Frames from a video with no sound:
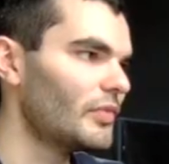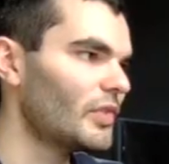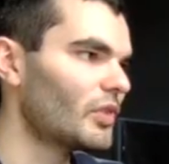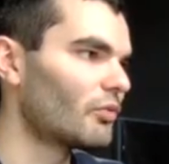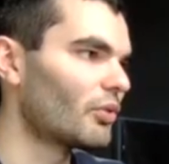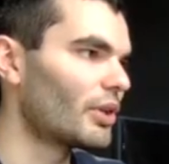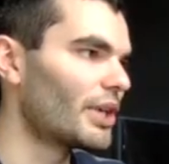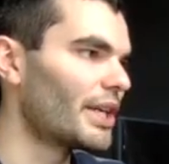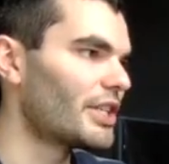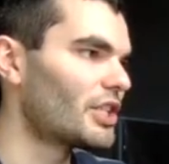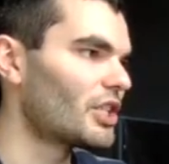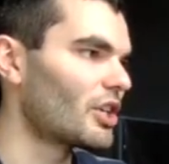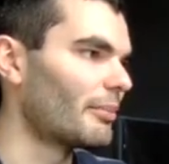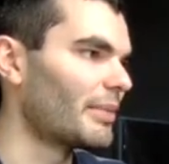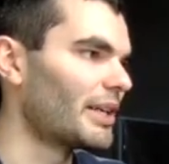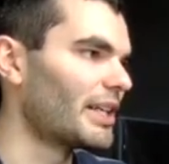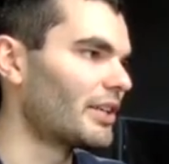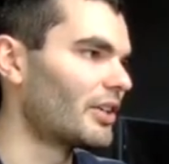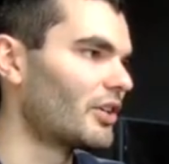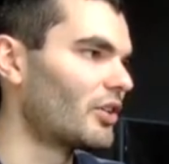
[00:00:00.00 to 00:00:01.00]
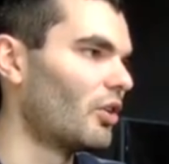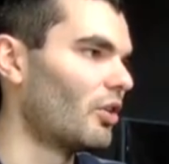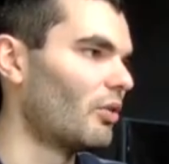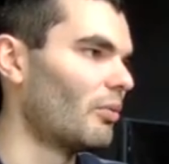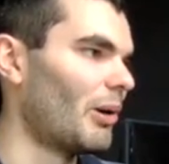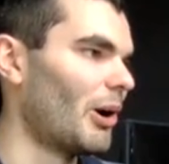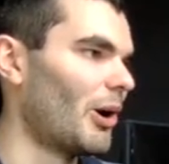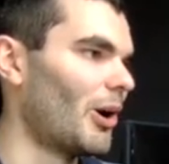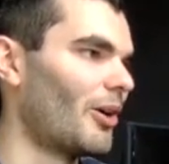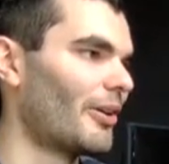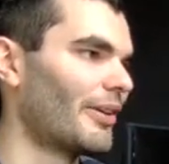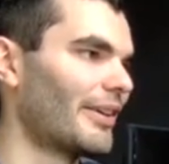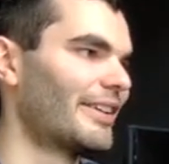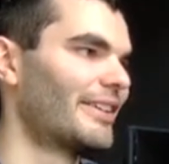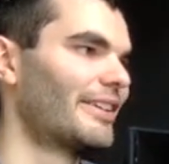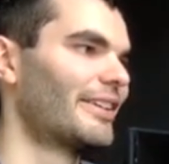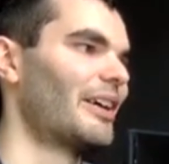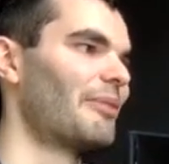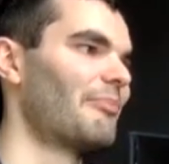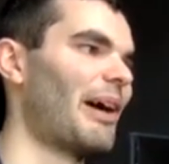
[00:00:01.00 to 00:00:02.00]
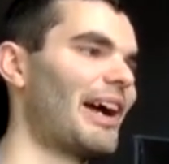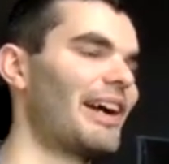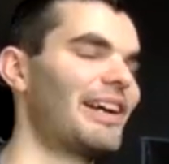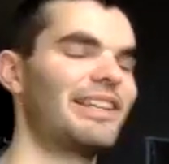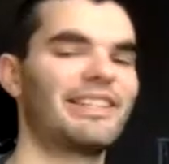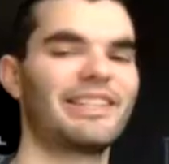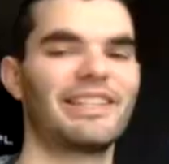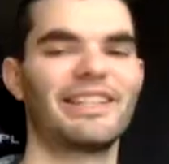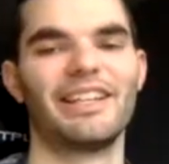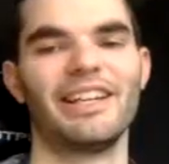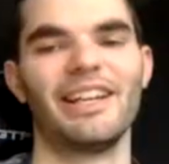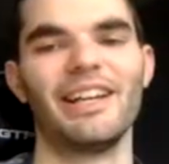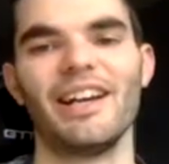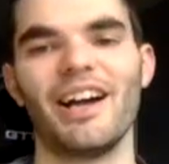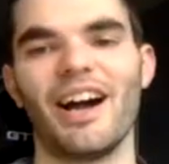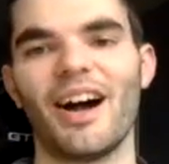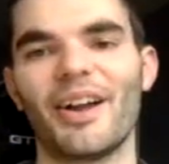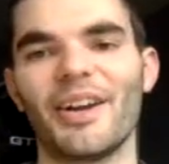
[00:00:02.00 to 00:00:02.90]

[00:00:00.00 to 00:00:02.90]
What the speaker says: Reach, I mean, come on. Amazing. I